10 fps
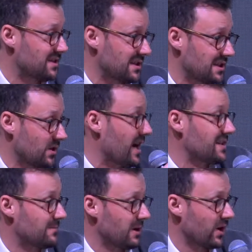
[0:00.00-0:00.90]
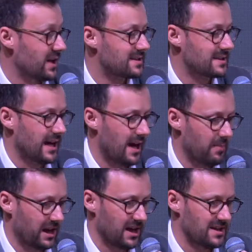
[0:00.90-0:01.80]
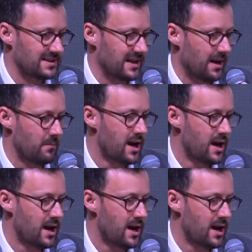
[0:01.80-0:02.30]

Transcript: to do that, to be honest, because